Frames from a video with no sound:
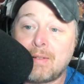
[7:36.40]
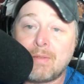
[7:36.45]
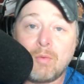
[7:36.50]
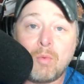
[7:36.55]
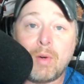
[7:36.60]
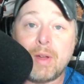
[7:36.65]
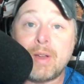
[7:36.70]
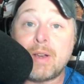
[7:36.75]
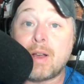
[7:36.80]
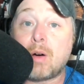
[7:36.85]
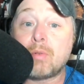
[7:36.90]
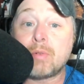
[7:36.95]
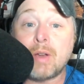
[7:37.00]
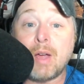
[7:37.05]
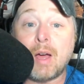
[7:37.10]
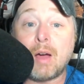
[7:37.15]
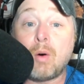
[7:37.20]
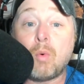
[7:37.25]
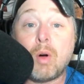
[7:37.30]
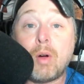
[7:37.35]
We don't
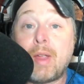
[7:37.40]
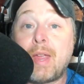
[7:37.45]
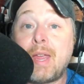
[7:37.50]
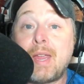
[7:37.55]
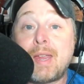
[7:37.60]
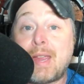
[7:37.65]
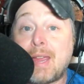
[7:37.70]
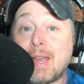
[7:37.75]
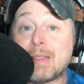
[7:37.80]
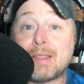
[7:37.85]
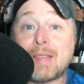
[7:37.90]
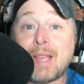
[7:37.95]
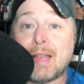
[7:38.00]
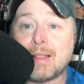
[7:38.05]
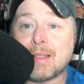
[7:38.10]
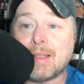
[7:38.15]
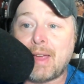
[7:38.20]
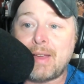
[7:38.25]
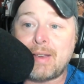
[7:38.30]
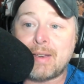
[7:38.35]
know. Will he get that
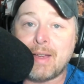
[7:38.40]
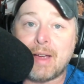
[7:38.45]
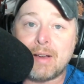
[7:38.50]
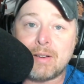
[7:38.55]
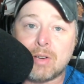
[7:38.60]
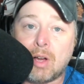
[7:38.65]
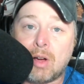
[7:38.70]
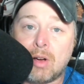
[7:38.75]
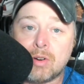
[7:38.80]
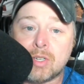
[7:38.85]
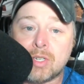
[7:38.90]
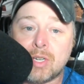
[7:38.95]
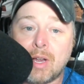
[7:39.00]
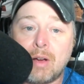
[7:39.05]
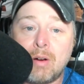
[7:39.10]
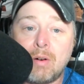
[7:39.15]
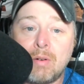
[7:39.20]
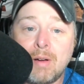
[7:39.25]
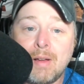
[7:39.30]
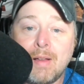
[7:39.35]
late-night talk
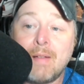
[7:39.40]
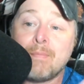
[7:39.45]
show?